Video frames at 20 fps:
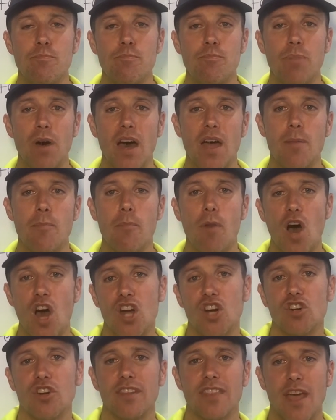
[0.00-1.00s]
but
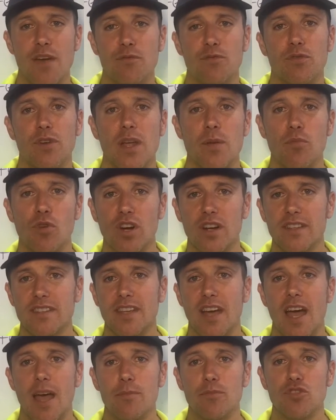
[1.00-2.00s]
monitoring that framework of
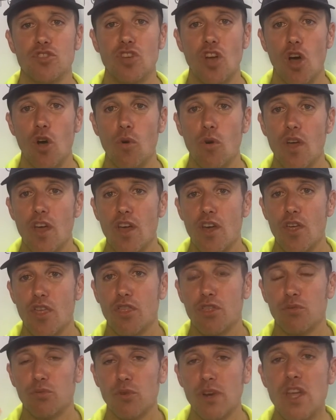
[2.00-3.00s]
time. So
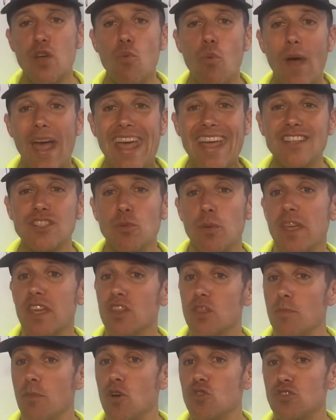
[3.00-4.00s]
3 ways we can
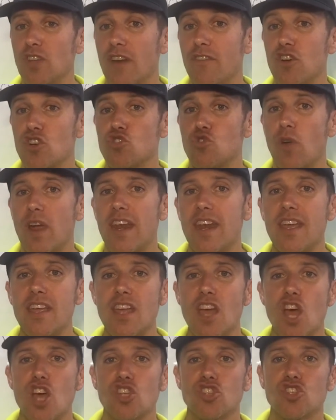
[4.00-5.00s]
get the most out of our training.
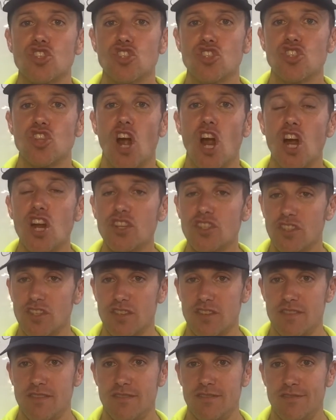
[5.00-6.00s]

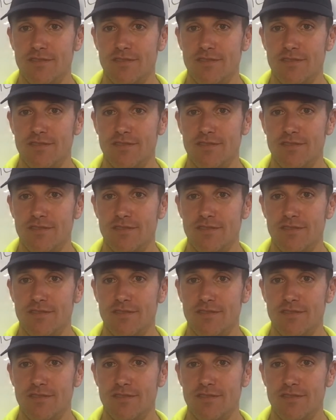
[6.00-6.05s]
Start